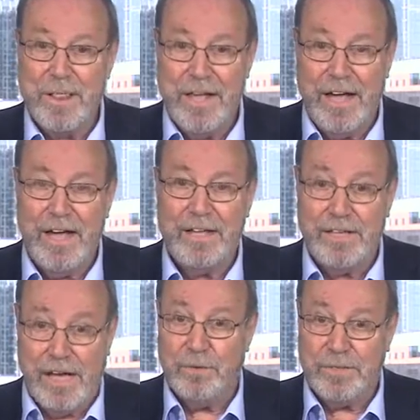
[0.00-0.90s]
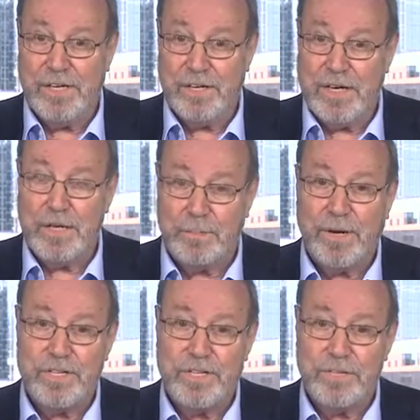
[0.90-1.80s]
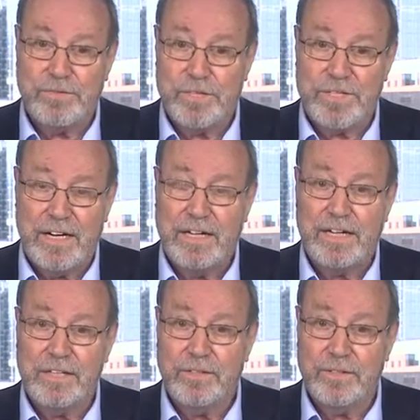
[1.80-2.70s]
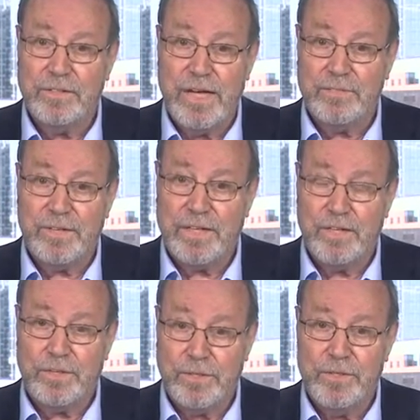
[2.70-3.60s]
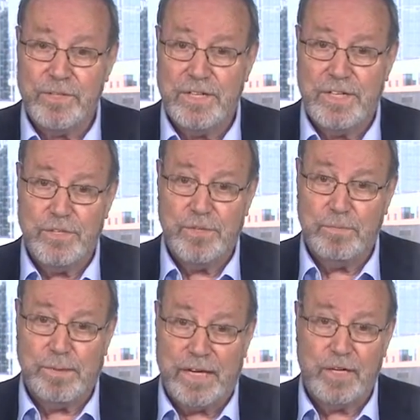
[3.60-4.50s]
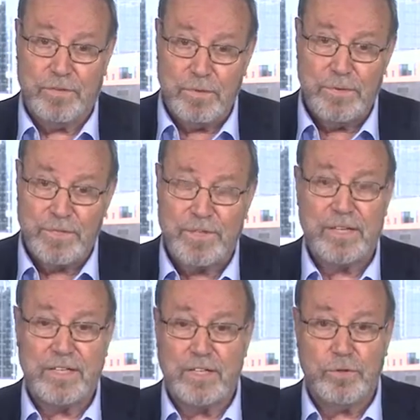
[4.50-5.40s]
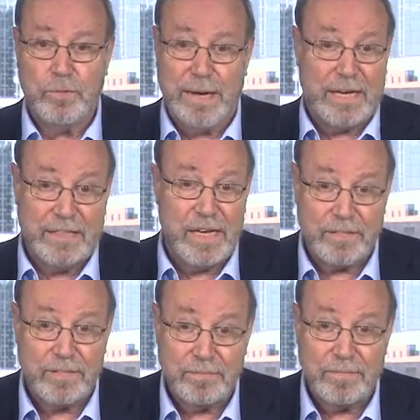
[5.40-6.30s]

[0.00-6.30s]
and now they're in the process of deciding on having a currency issued by governments rather than through bank debt.